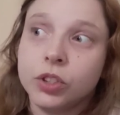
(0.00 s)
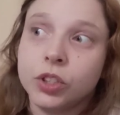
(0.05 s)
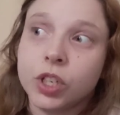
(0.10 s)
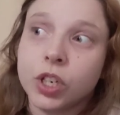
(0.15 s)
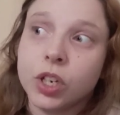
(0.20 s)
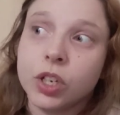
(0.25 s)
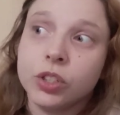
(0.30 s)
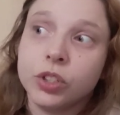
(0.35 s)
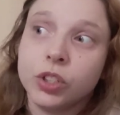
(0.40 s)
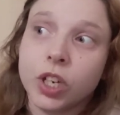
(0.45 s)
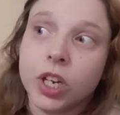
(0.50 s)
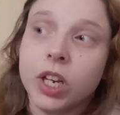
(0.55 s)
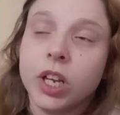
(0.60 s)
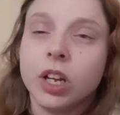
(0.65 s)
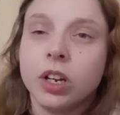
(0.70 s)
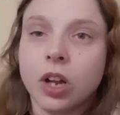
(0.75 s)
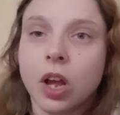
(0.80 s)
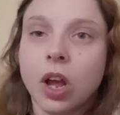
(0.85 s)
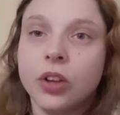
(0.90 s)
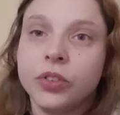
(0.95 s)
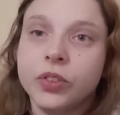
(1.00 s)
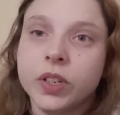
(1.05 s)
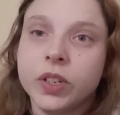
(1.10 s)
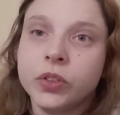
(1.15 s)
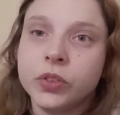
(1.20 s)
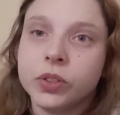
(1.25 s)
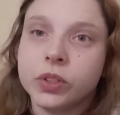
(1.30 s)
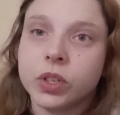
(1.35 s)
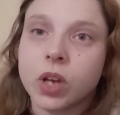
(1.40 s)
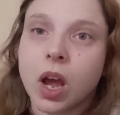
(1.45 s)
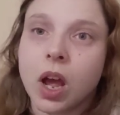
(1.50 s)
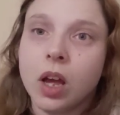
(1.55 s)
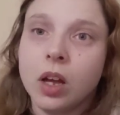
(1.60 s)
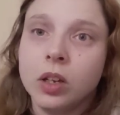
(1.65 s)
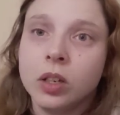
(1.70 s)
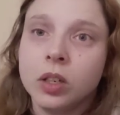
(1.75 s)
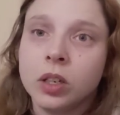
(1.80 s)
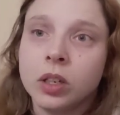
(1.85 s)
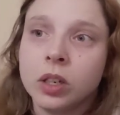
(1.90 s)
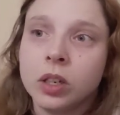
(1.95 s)
she and her sister
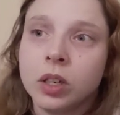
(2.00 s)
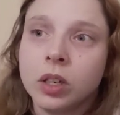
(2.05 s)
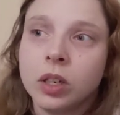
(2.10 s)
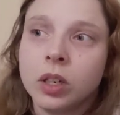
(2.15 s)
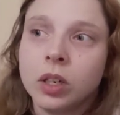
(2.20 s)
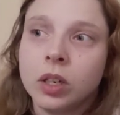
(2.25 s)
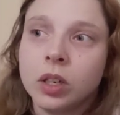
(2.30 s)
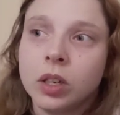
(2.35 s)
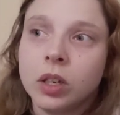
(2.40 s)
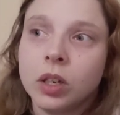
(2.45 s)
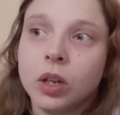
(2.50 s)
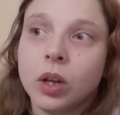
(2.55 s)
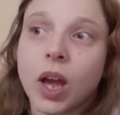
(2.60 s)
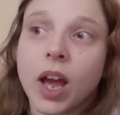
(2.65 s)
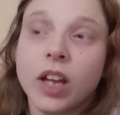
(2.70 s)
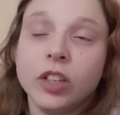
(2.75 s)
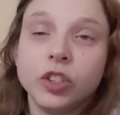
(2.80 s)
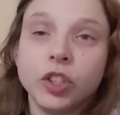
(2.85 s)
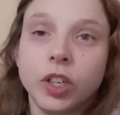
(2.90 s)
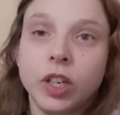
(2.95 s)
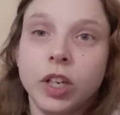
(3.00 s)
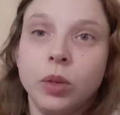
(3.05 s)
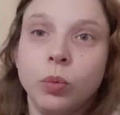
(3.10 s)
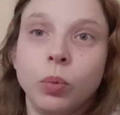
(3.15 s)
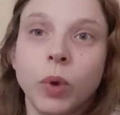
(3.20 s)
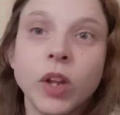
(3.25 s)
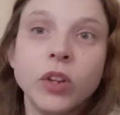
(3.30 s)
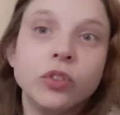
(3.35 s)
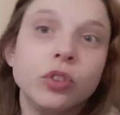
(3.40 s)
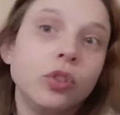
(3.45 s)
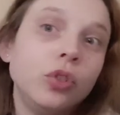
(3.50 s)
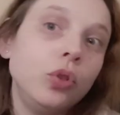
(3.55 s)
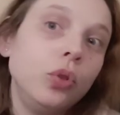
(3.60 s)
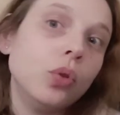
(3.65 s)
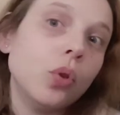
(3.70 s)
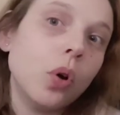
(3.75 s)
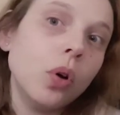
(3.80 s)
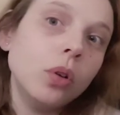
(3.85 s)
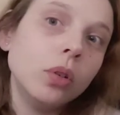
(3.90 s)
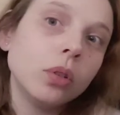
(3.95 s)
actually went to New
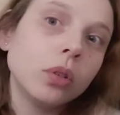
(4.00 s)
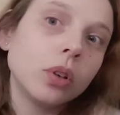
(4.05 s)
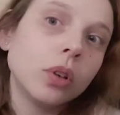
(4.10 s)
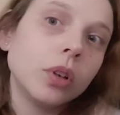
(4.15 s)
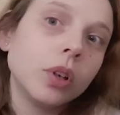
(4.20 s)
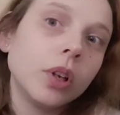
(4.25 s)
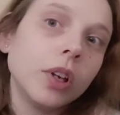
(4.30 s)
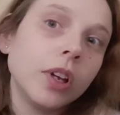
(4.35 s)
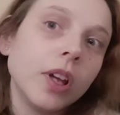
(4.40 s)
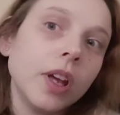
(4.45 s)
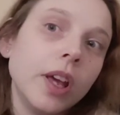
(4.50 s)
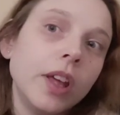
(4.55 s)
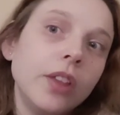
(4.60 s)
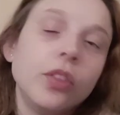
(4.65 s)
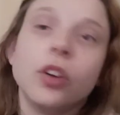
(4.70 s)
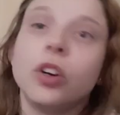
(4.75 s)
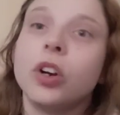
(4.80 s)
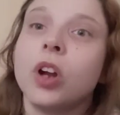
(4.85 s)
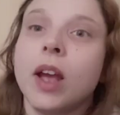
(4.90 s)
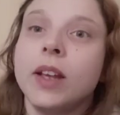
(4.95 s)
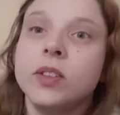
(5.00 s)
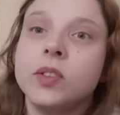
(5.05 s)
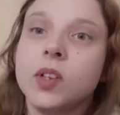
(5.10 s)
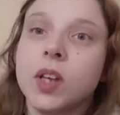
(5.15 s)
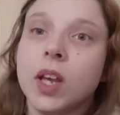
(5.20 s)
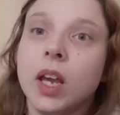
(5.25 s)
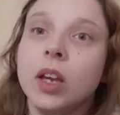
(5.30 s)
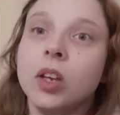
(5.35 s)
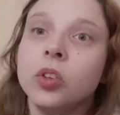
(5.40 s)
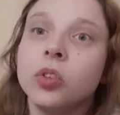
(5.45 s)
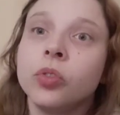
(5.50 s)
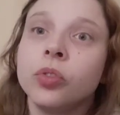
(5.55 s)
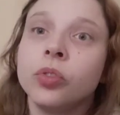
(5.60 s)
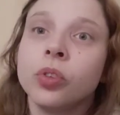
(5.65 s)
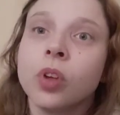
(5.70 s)
York in the 90s,